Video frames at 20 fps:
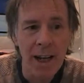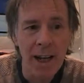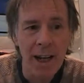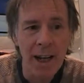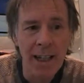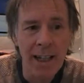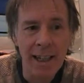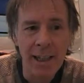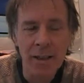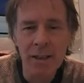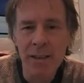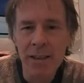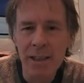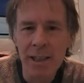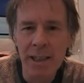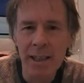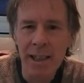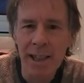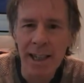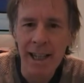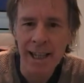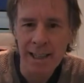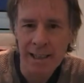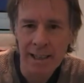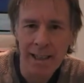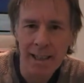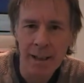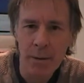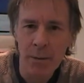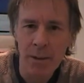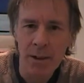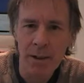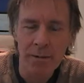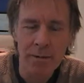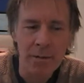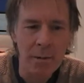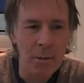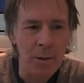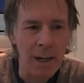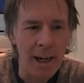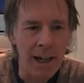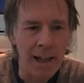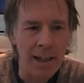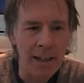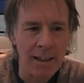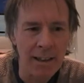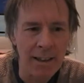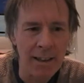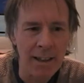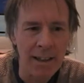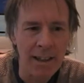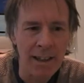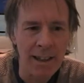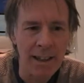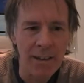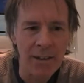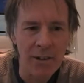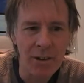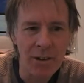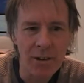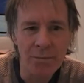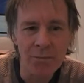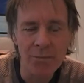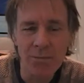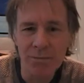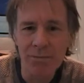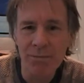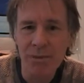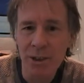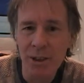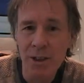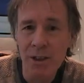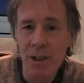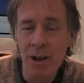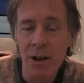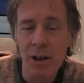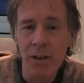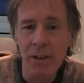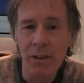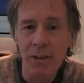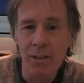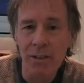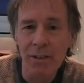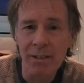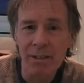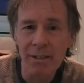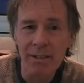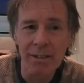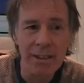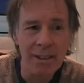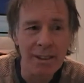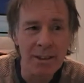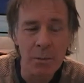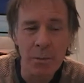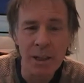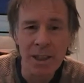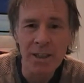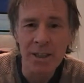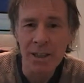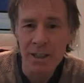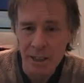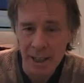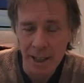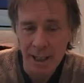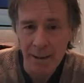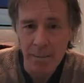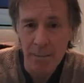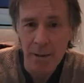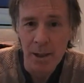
And I couldn't see the cat anywhere for a while. I thought, she's gone, it's a waste of time.